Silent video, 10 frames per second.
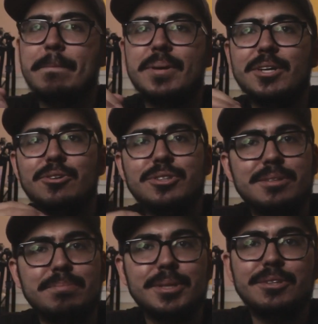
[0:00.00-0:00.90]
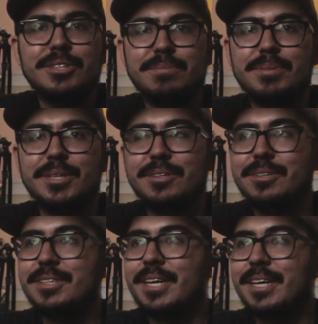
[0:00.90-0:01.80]
build and build and
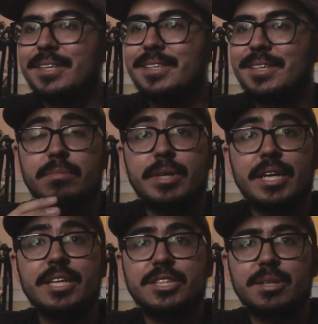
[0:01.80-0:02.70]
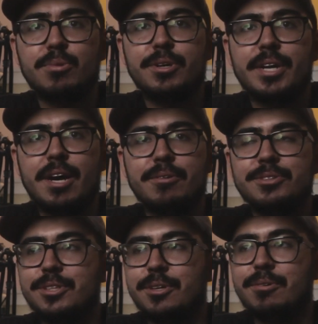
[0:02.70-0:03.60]
build and getting somewhere now.
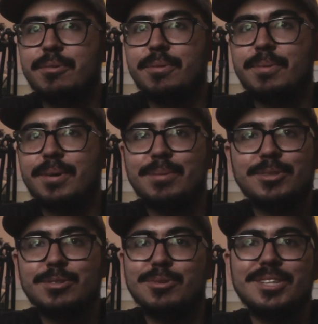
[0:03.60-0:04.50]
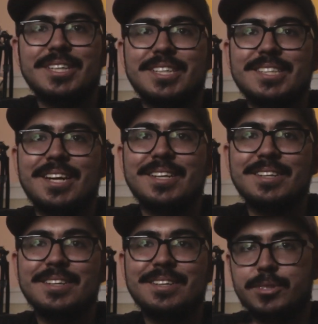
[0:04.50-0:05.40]
So I'm just really
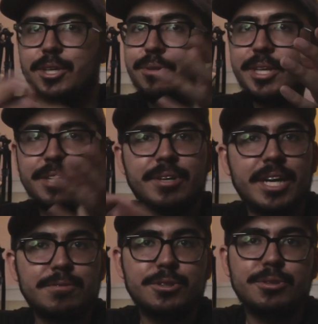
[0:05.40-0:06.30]
excited. So thank you guys for